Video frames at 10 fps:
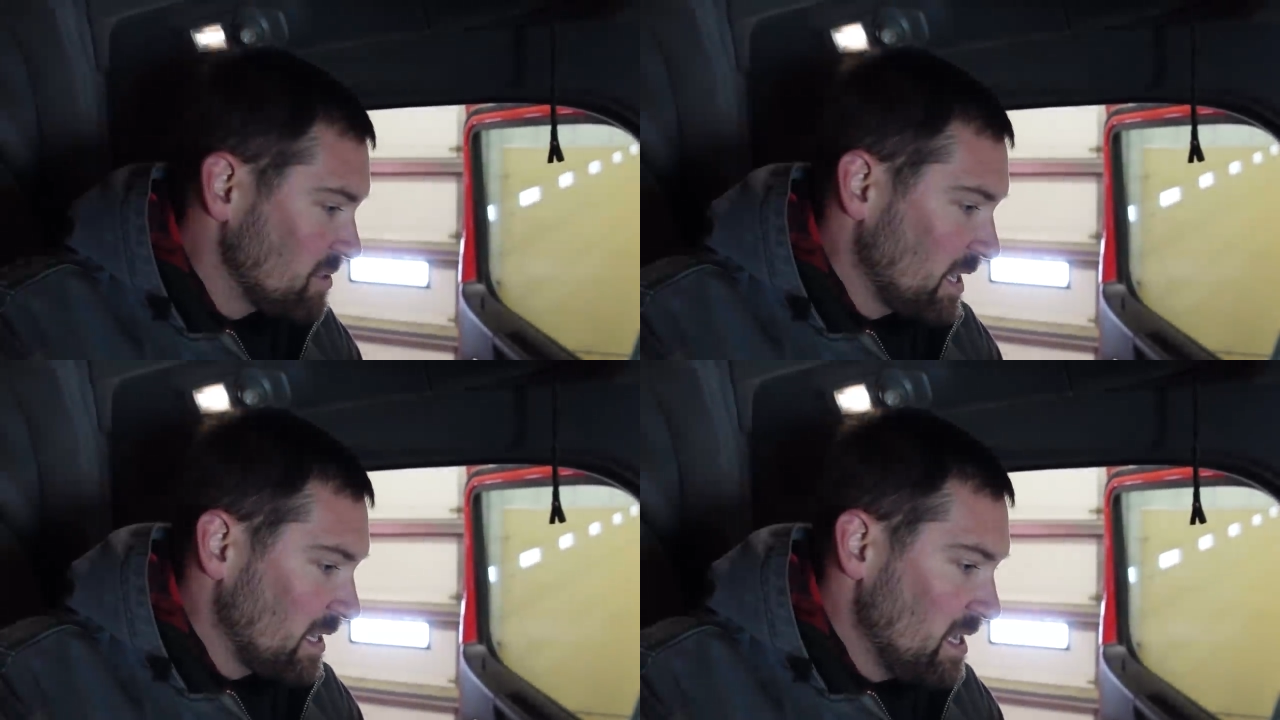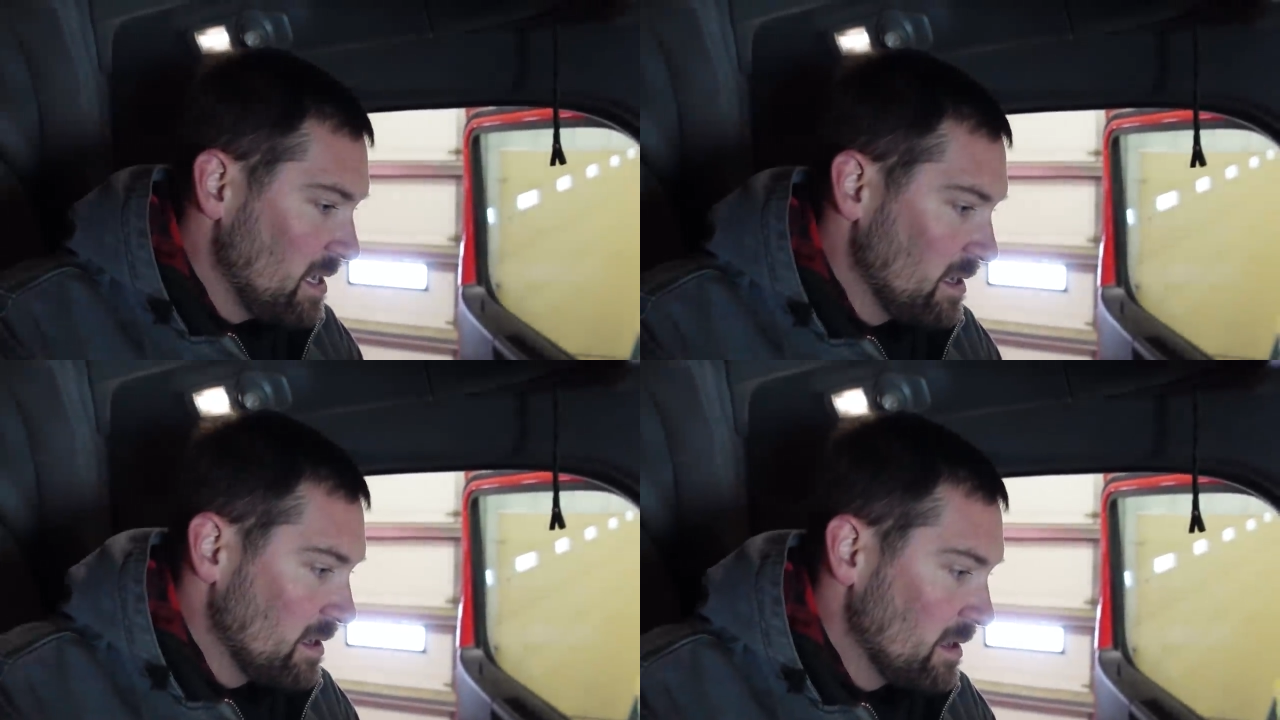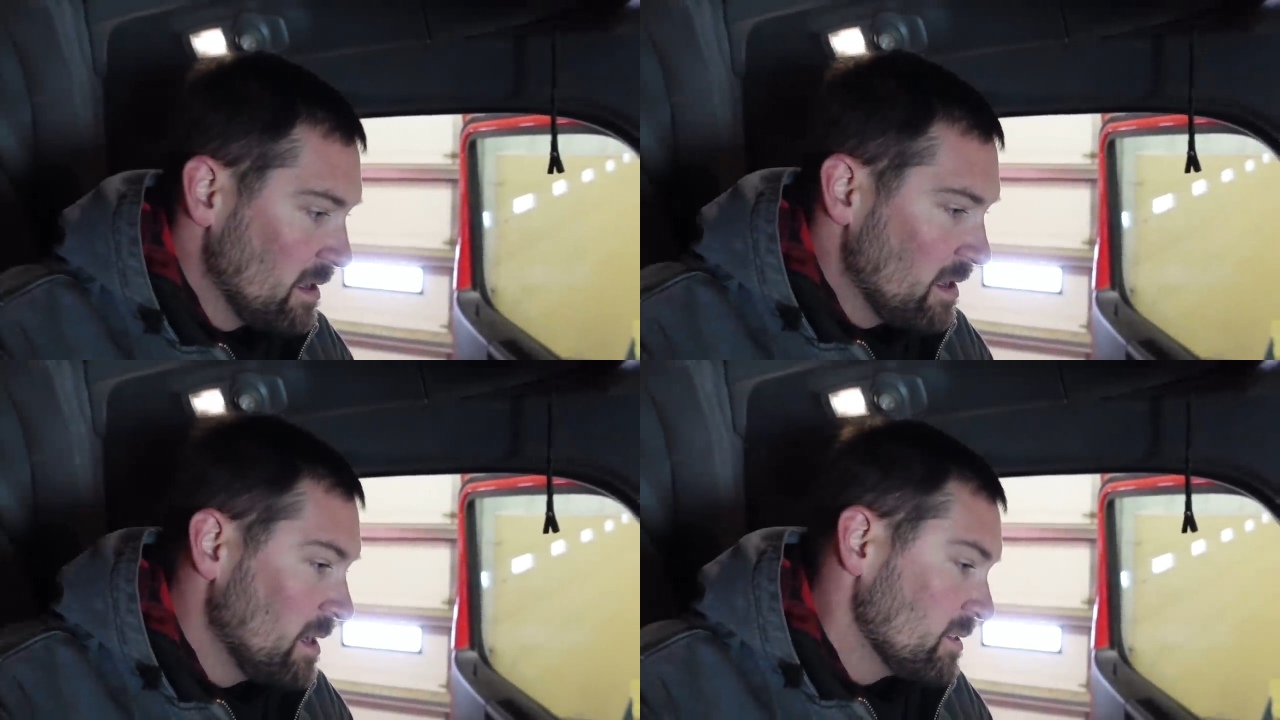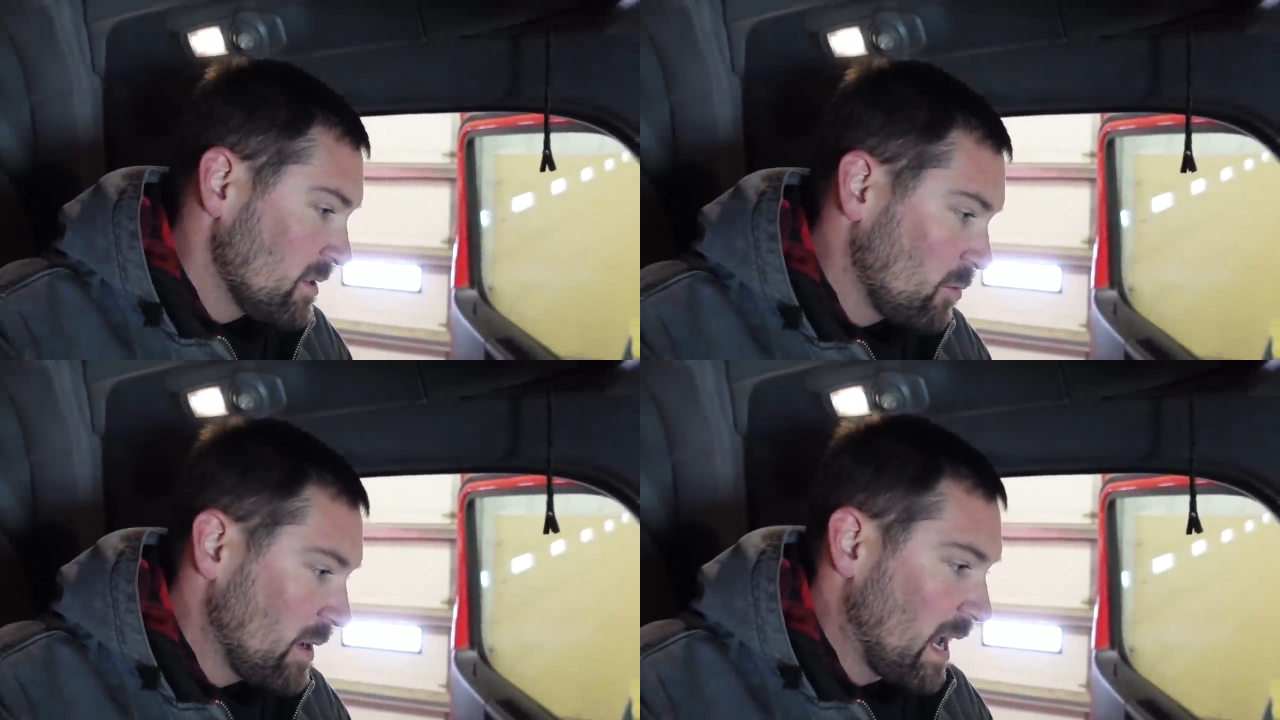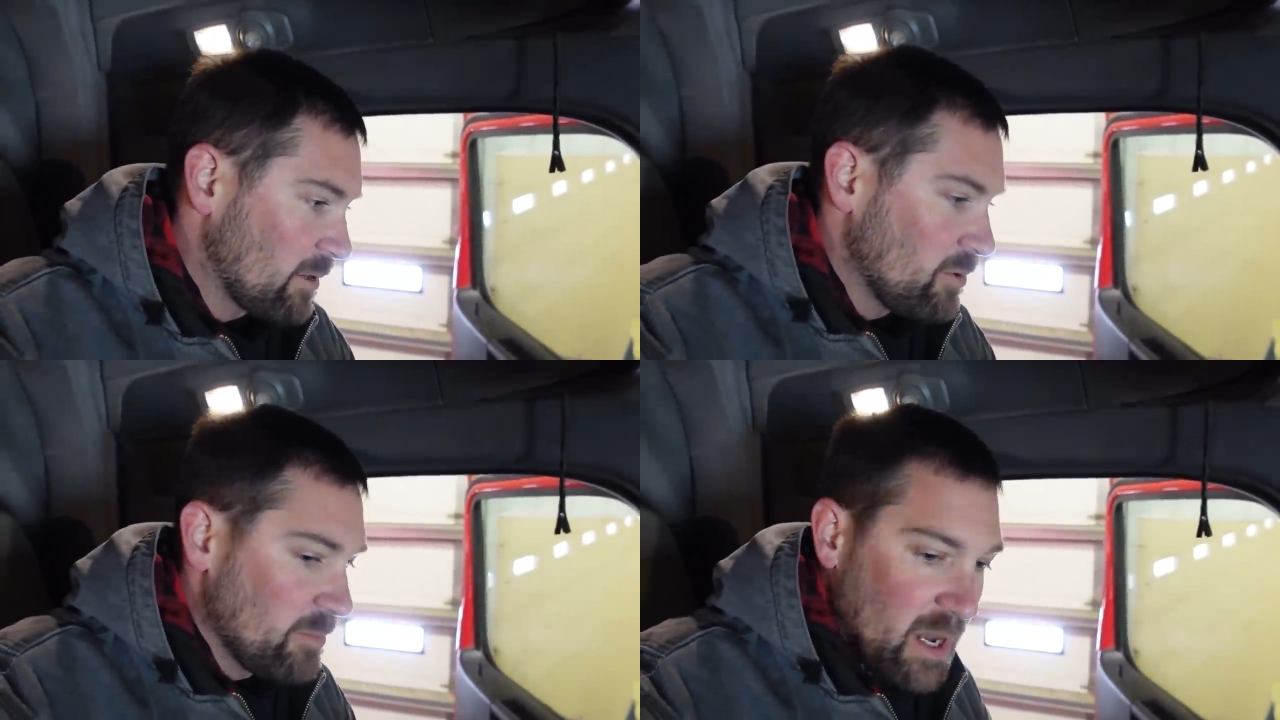shed so that we
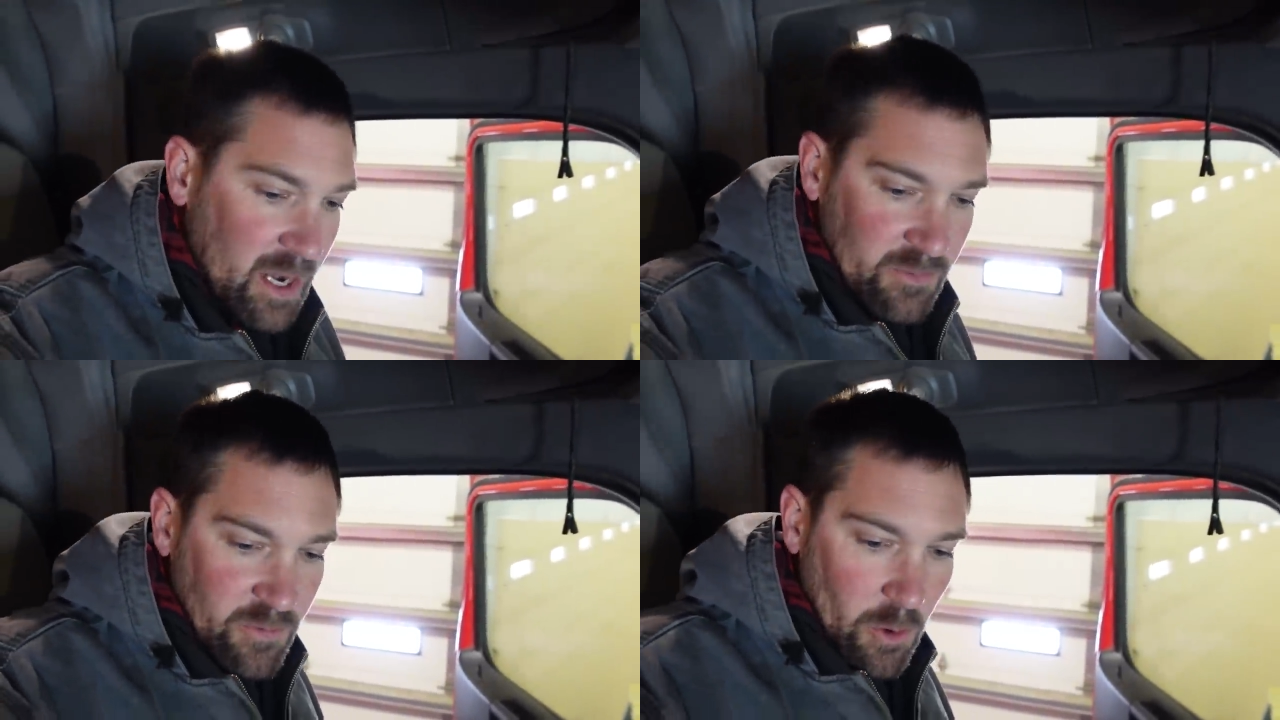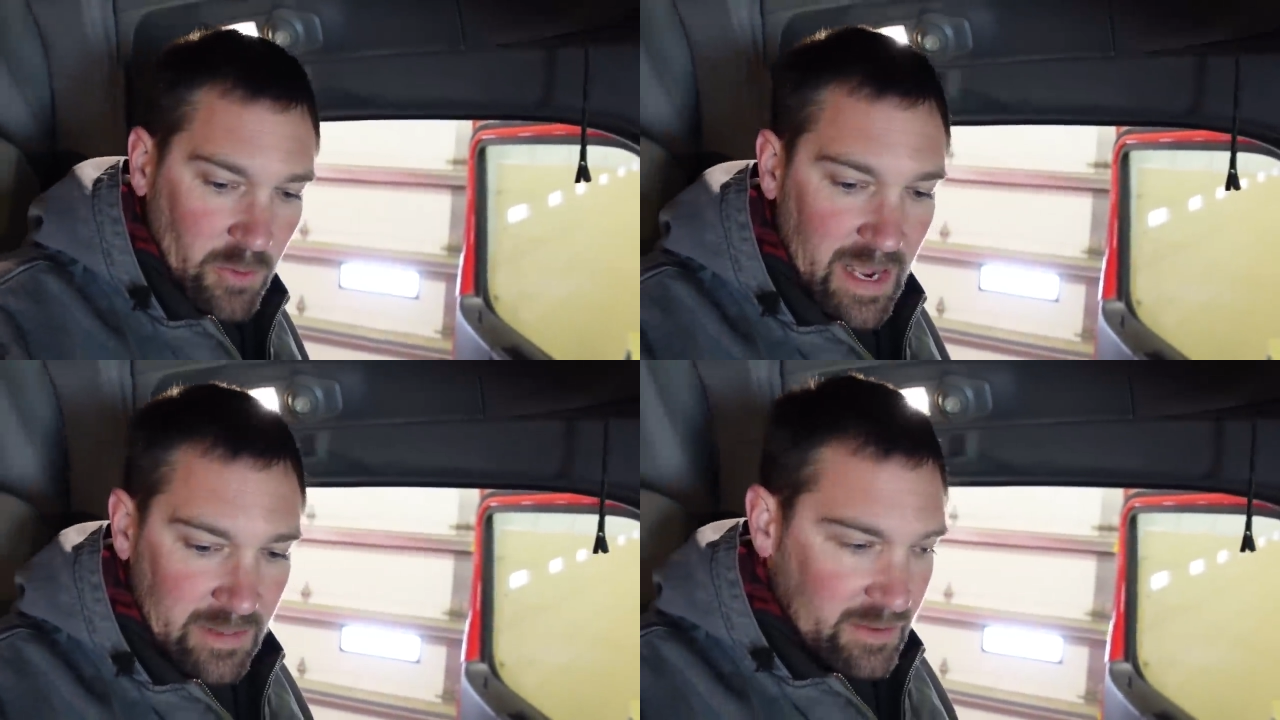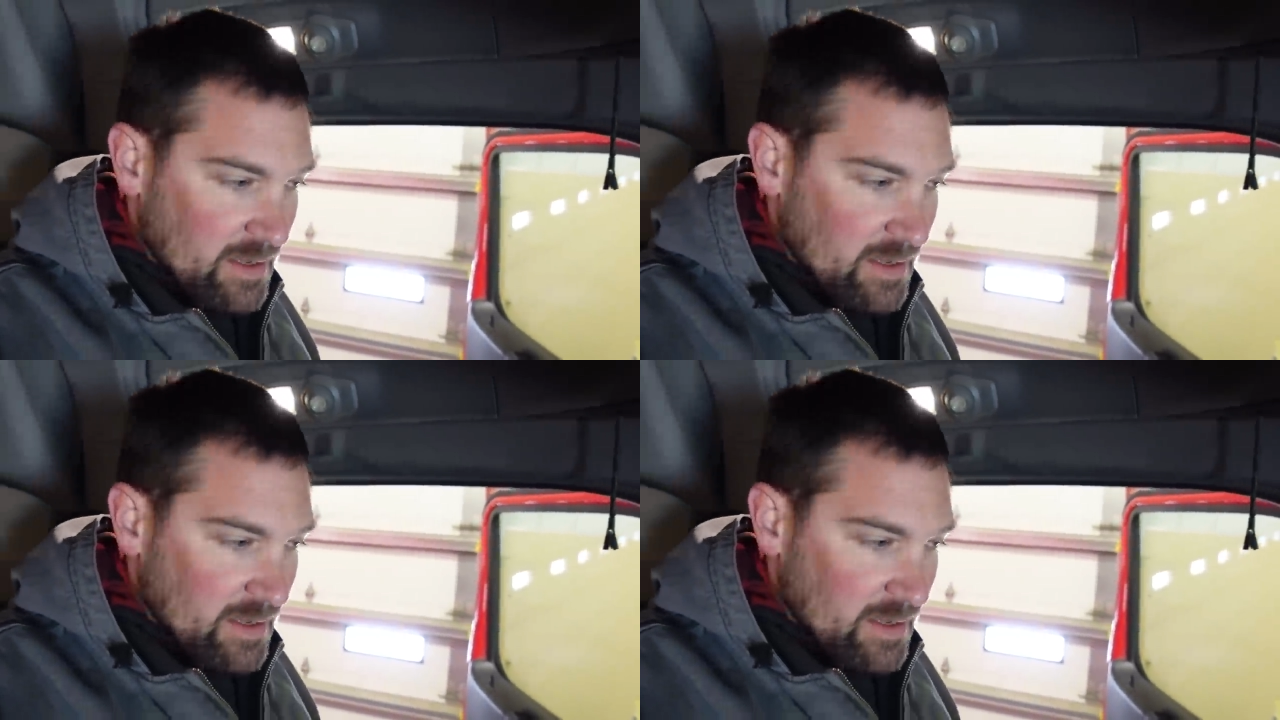got room to unfold that